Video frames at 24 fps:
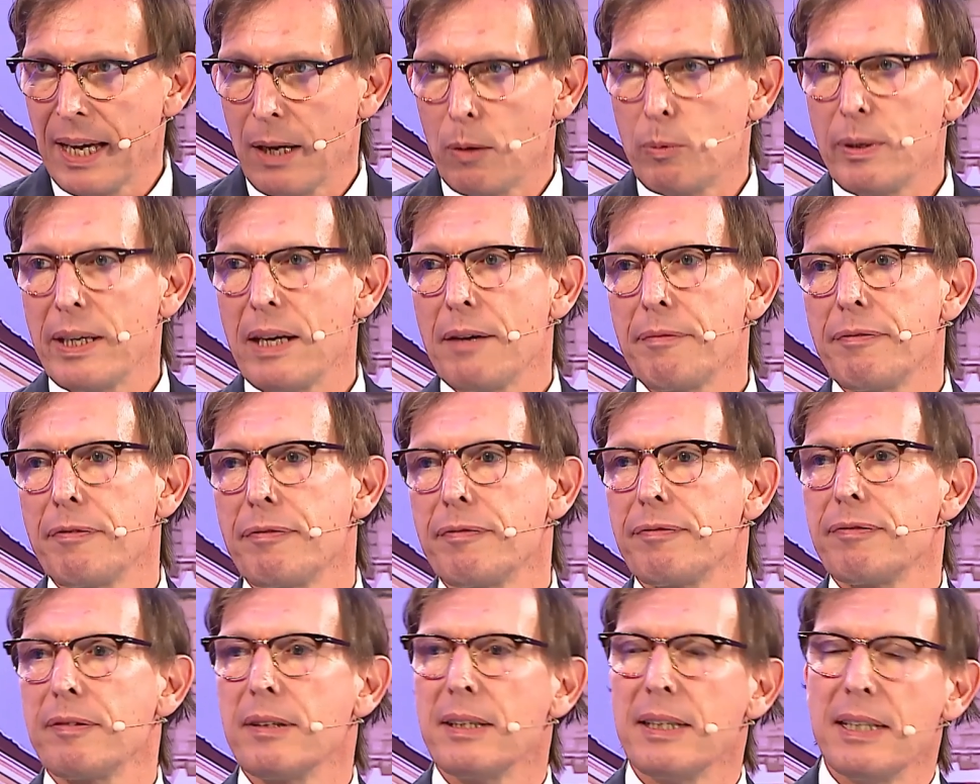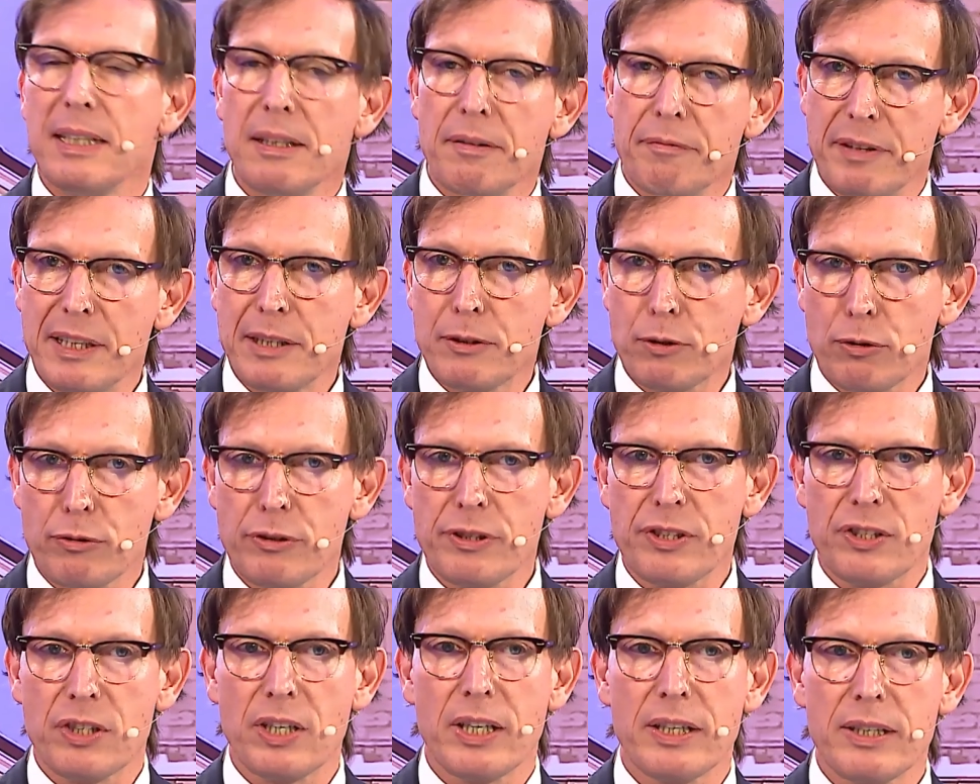We have in vitro
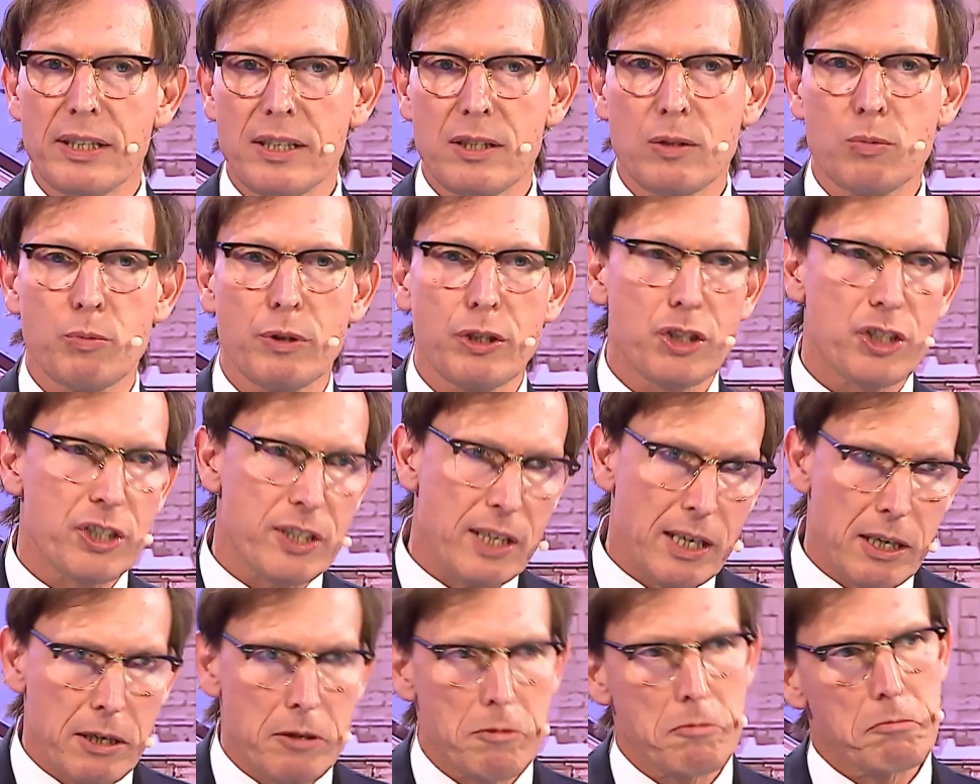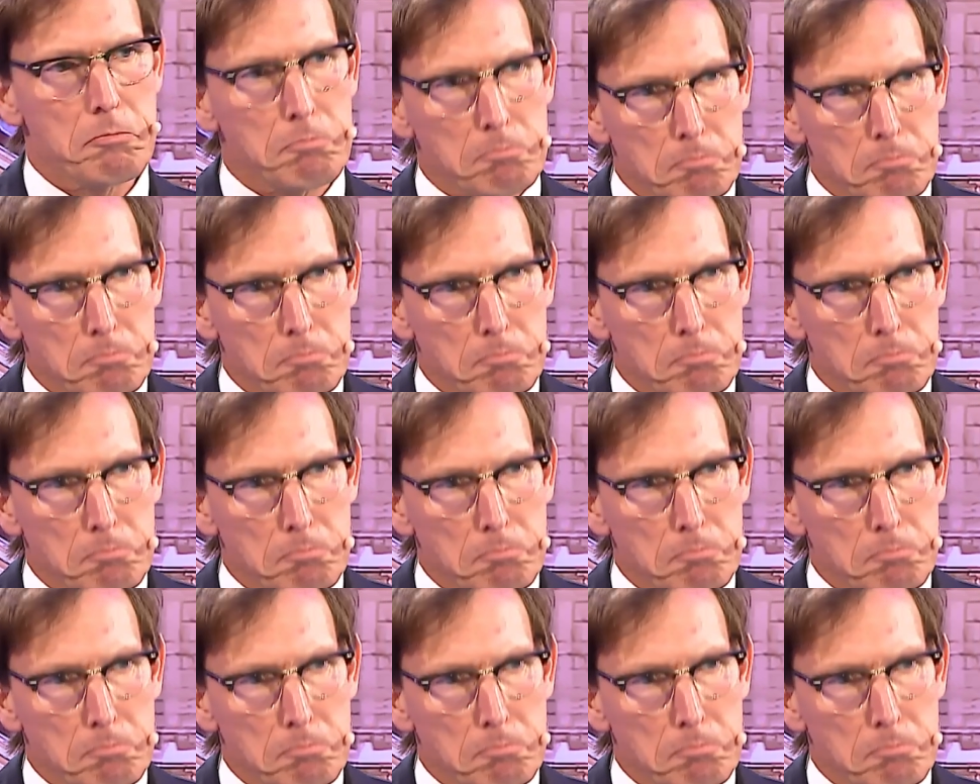studies which say